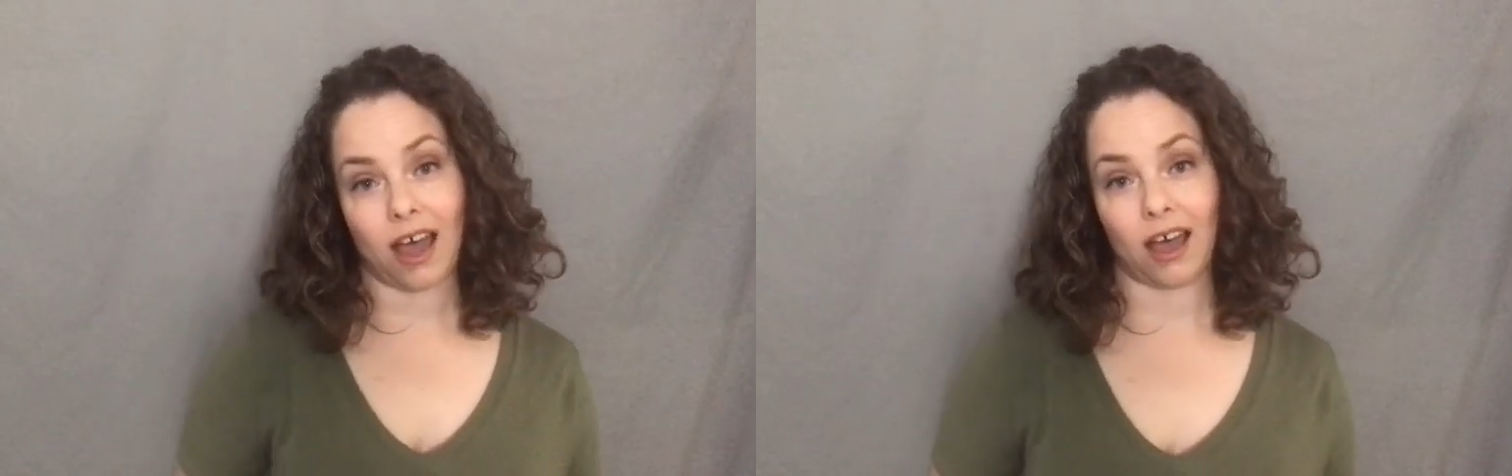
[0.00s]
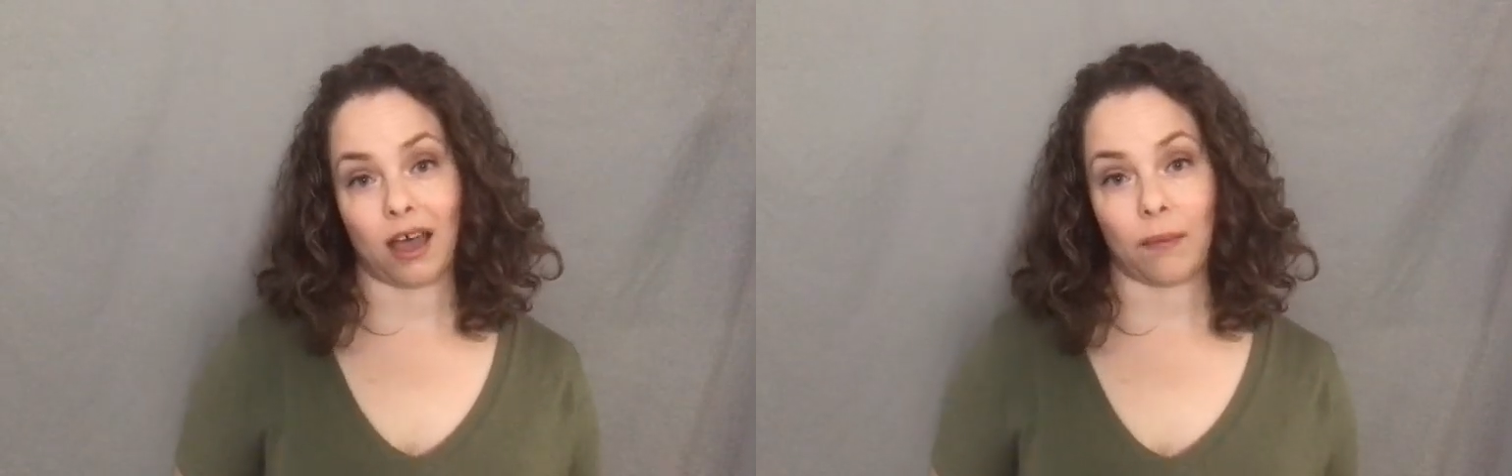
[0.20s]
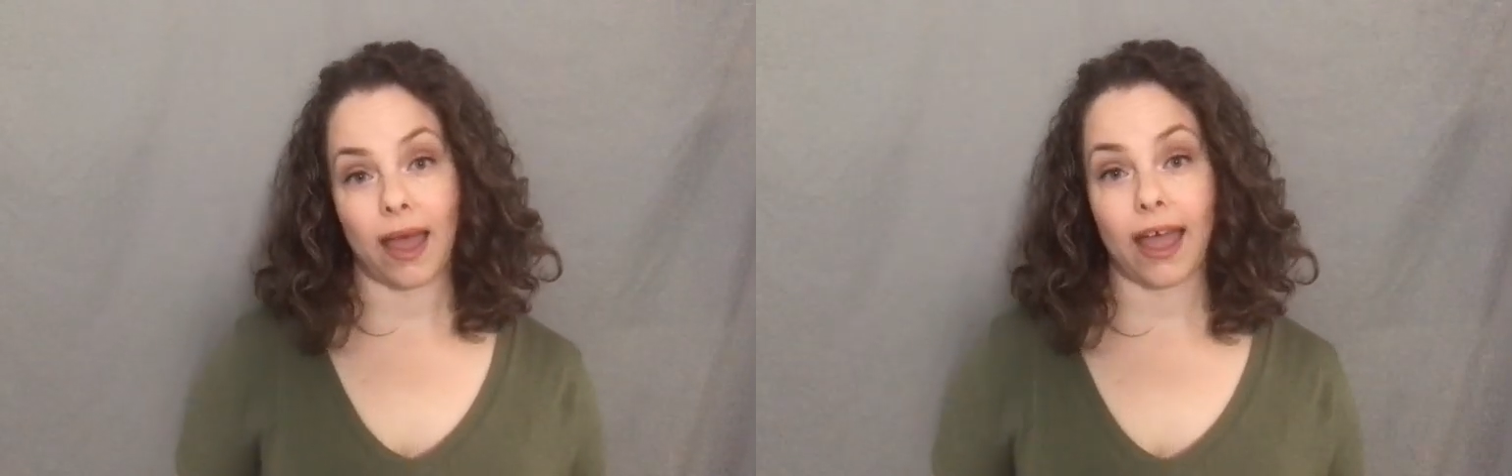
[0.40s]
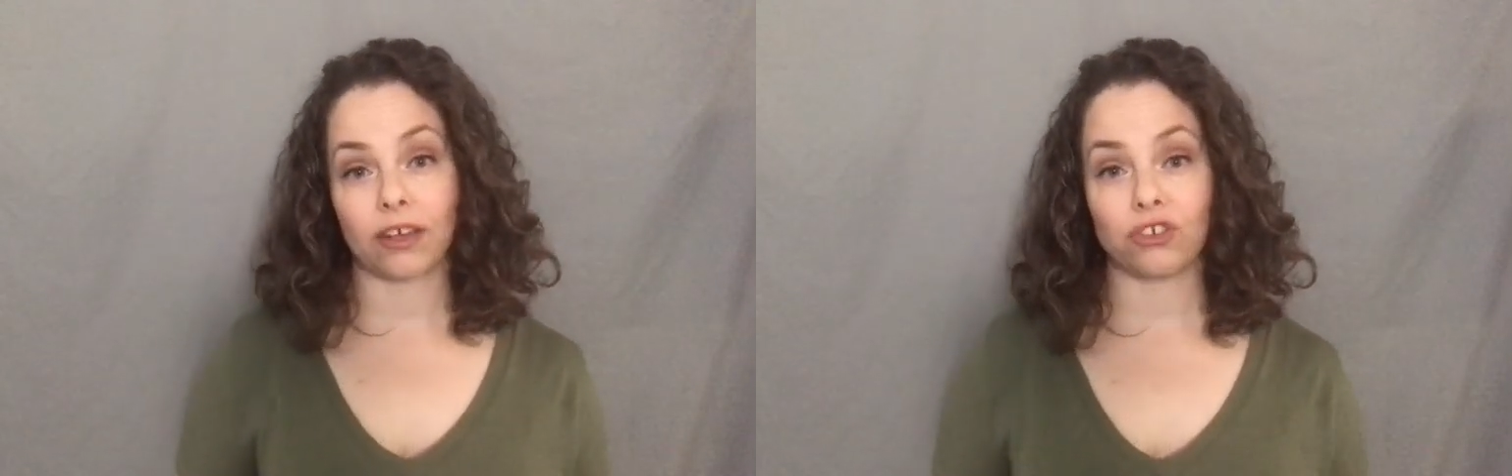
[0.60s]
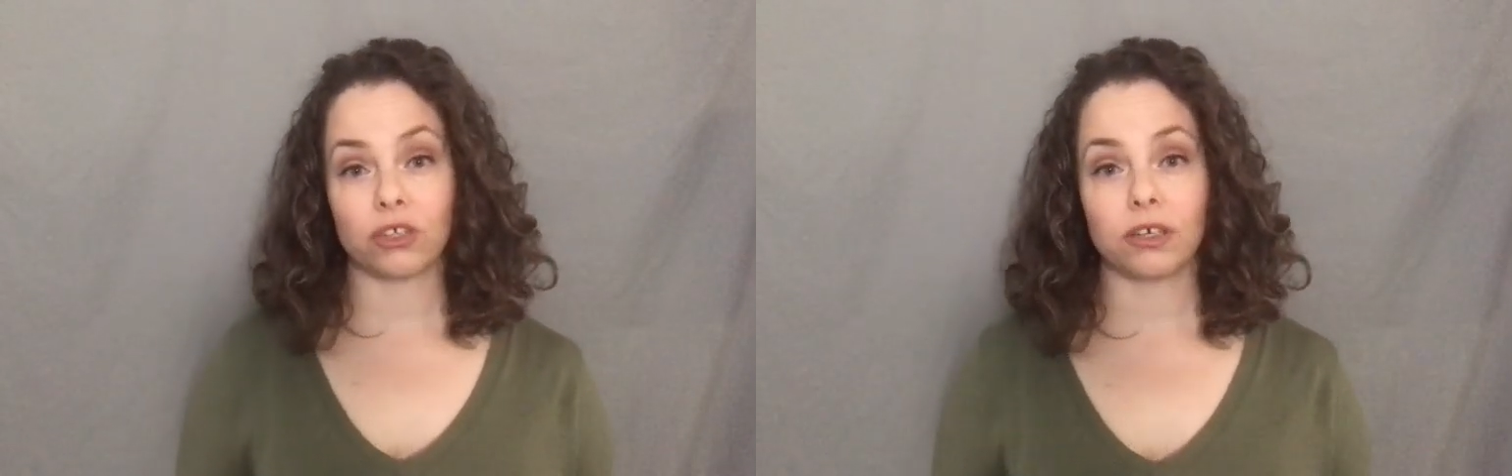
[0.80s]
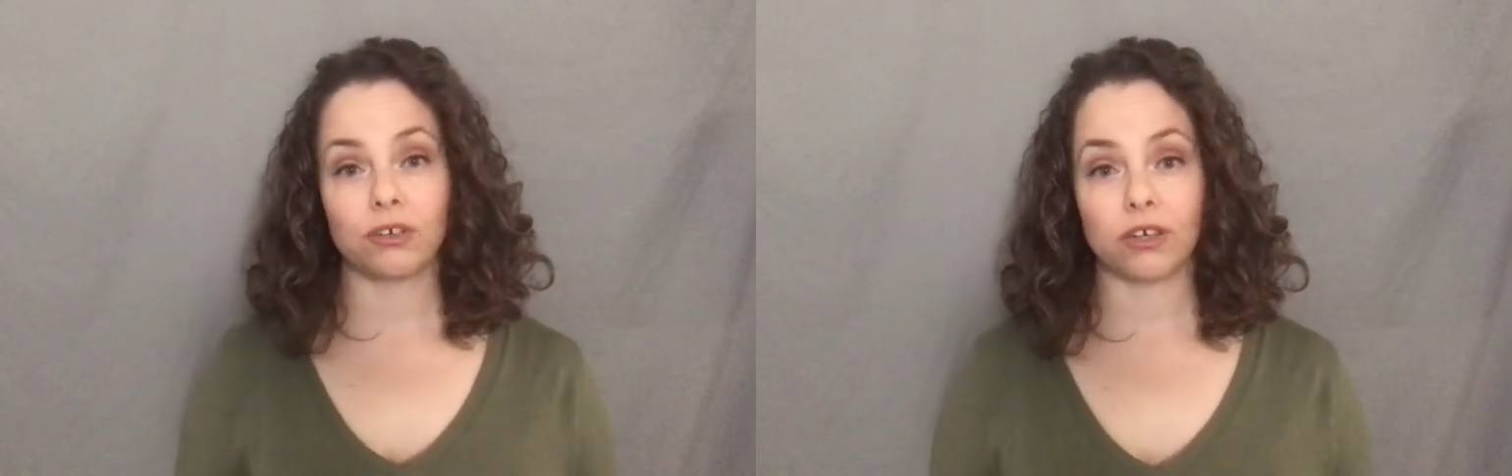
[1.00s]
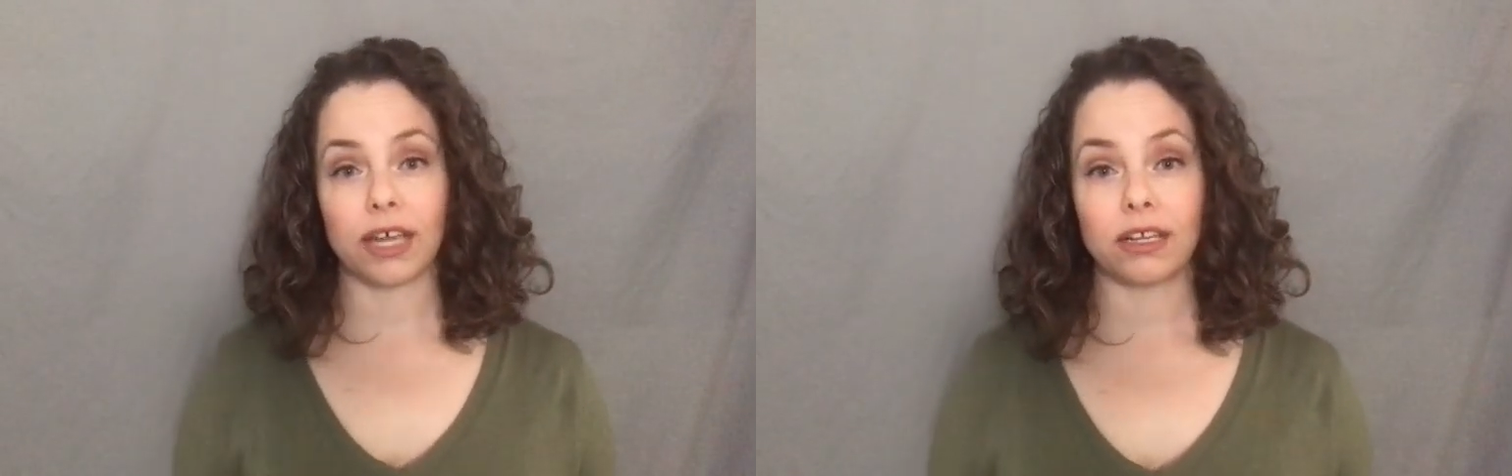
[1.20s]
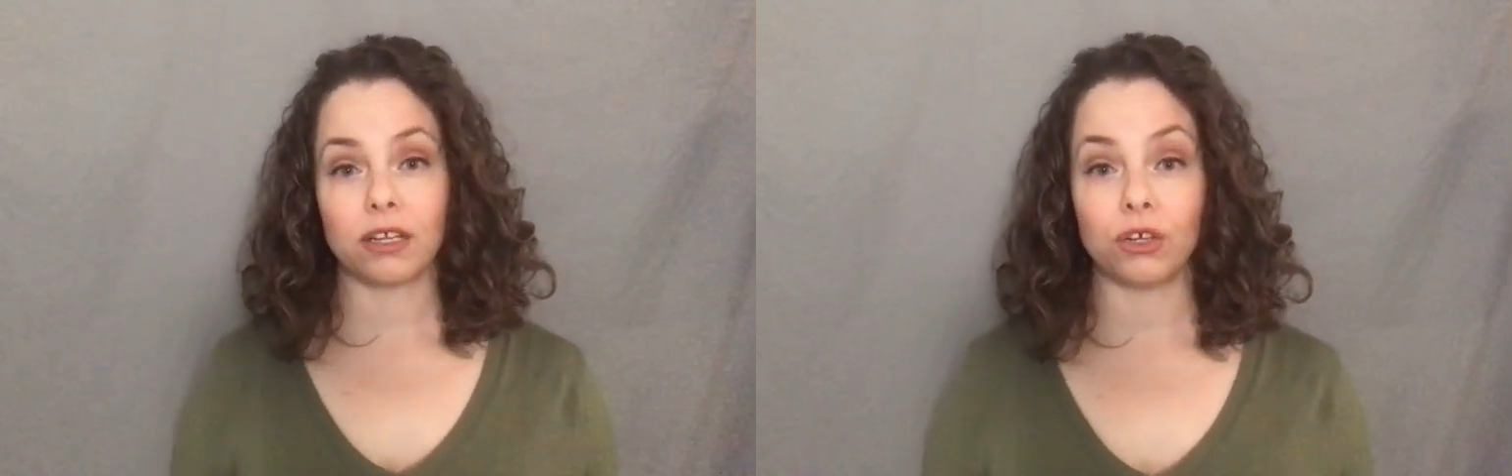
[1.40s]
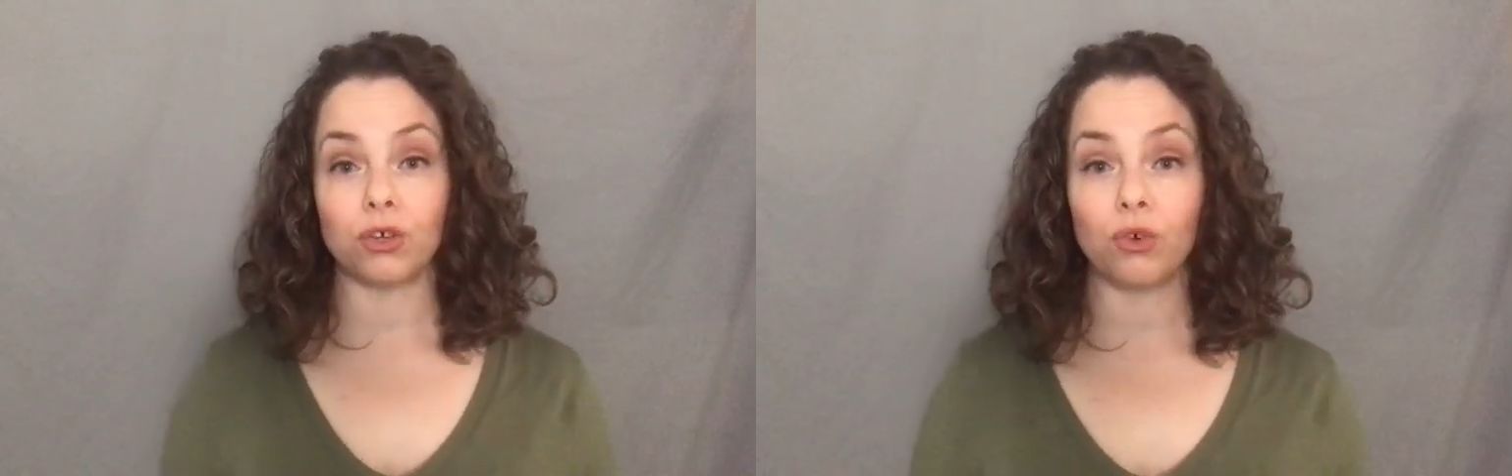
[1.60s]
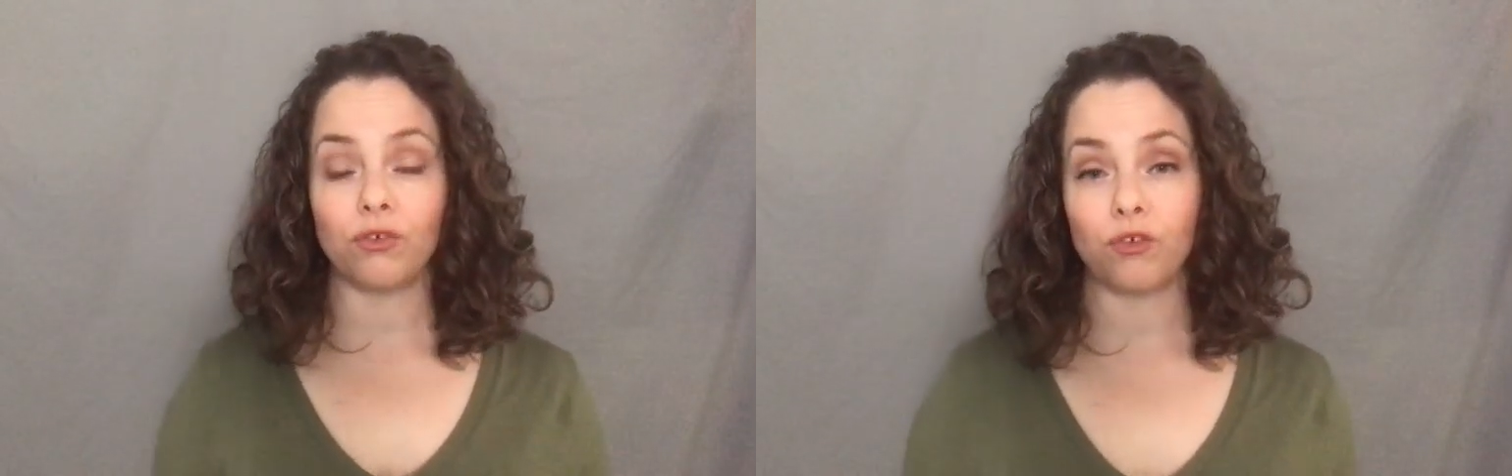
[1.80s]
I actually created a
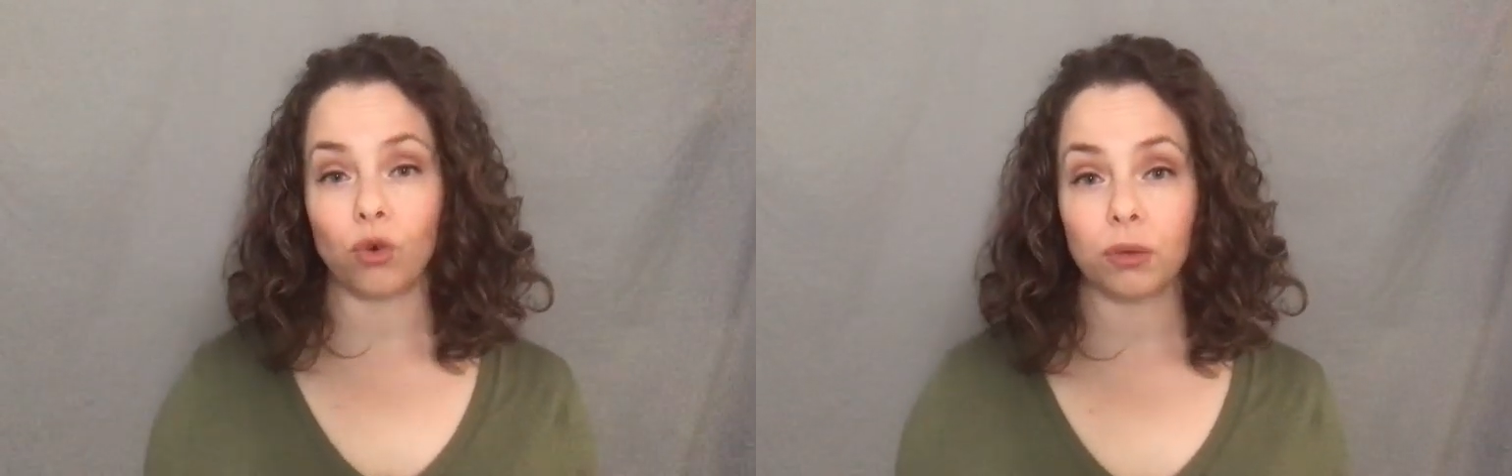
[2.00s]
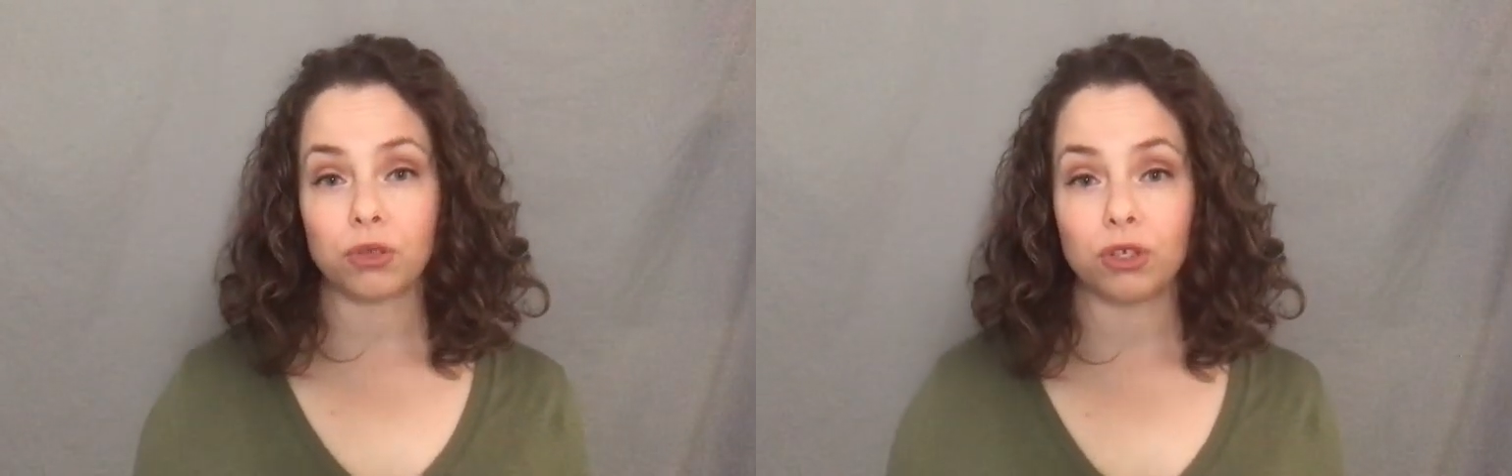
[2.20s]
Google form